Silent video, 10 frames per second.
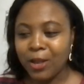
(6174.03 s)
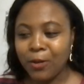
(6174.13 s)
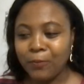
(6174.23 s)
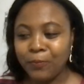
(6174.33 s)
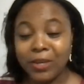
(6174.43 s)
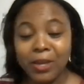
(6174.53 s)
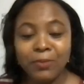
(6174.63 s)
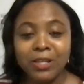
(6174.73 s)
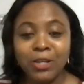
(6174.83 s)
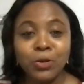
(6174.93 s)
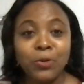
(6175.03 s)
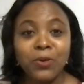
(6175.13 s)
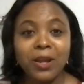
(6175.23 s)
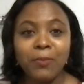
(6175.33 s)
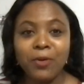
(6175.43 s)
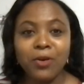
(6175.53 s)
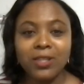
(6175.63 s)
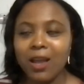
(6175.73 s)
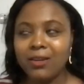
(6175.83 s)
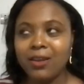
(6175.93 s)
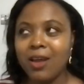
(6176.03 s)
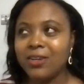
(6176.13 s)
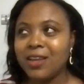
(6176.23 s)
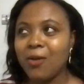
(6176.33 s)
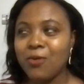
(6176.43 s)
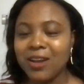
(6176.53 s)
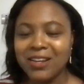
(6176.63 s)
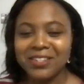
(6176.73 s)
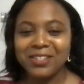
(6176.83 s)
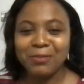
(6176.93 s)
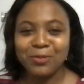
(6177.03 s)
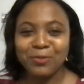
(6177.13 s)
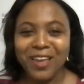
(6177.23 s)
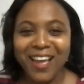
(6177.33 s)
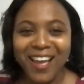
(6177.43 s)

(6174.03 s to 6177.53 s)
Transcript: um, PK, Mr. Sherry one that because now now they are one and the same to me